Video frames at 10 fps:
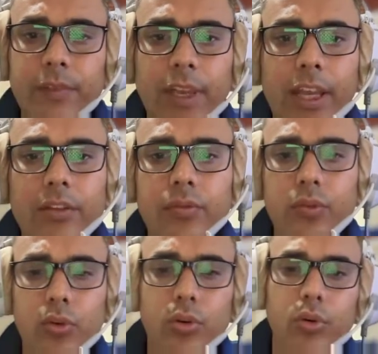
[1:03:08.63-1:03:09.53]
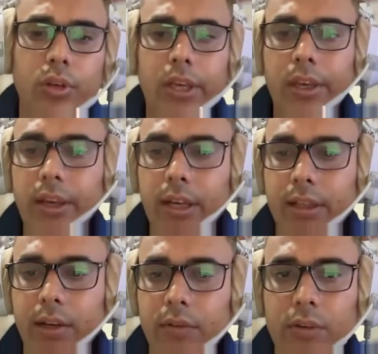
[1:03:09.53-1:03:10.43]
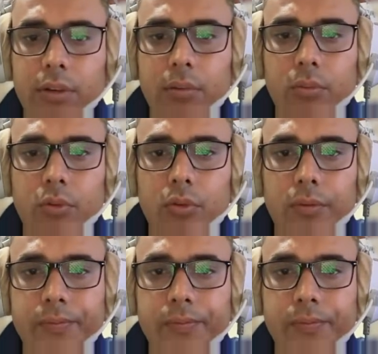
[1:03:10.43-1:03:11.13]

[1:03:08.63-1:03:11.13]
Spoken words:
h4. Okay, yeah, that was the move.